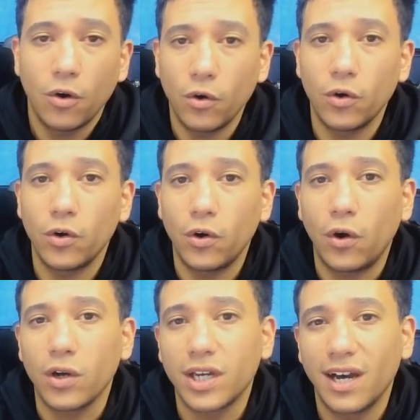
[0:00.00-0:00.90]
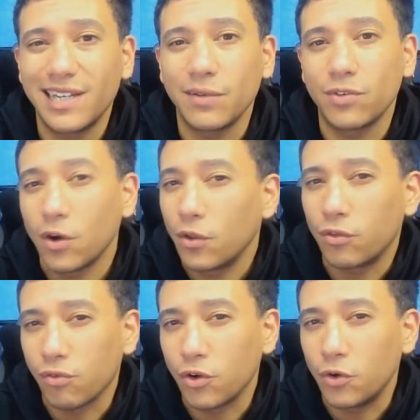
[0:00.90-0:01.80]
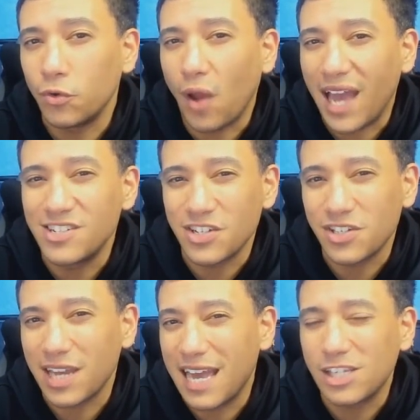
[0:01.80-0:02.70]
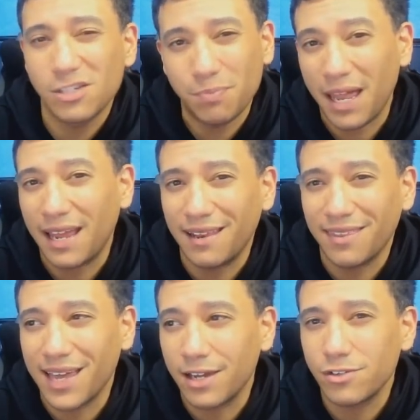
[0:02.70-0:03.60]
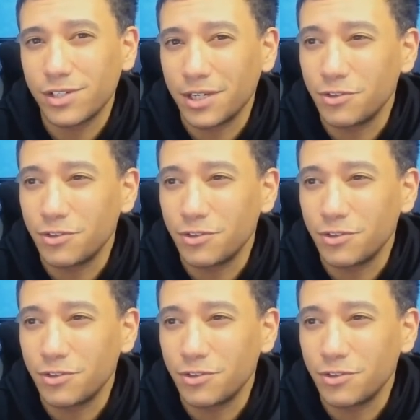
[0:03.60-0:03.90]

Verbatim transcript: or kind of go through and just explain that, you know,